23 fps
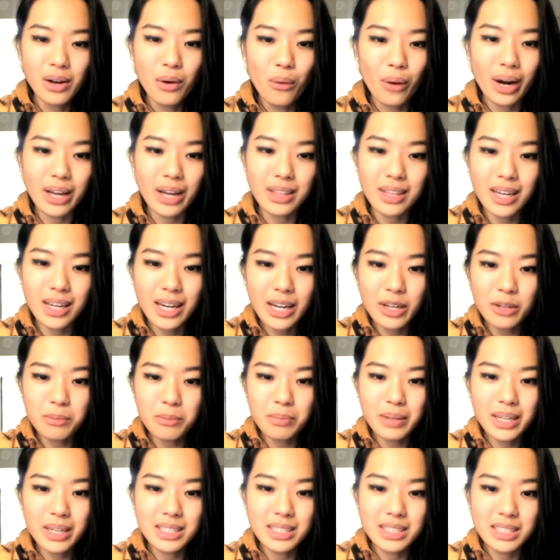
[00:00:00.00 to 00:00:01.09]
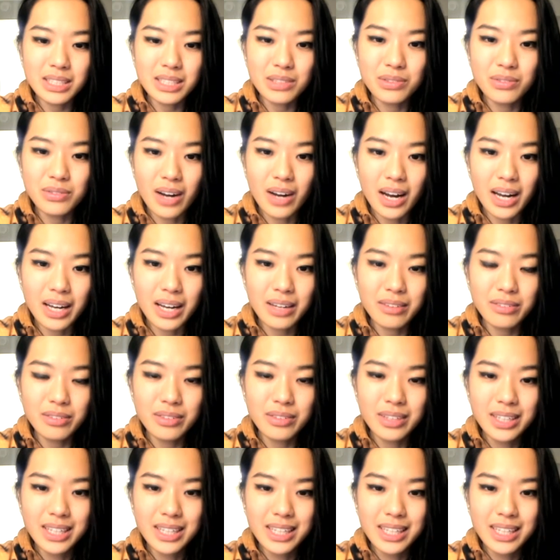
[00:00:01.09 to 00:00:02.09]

Or I thought I could play d5,